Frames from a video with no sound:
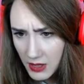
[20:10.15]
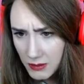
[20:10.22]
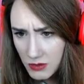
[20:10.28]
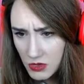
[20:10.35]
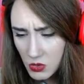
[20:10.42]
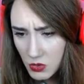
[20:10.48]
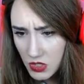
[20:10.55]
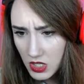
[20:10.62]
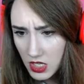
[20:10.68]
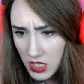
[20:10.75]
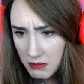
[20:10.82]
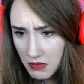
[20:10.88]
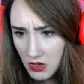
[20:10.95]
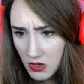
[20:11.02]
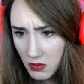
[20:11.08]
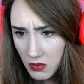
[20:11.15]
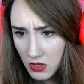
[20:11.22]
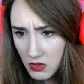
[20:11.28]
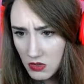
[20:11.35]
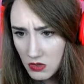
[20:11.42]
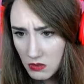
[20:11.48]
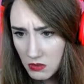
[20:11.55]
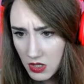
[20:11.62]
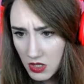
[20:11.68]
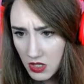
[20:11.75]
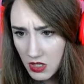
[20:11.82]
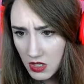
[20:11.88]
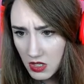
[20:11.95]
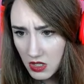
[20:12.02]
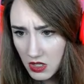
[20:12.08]
Should we keep going or should we
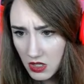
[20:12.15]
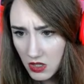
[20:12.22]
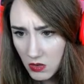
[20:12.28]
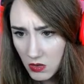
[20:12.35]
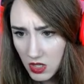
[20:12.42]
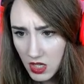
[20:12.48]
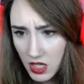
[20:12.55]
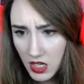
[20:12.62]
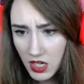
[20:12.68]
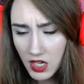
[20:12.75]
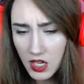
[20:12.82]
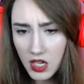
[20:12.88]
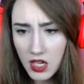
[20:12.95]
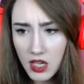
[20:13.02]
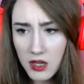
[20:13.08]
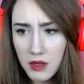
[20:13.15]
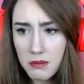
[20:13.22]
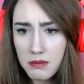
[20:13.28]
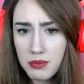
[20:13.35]
go up?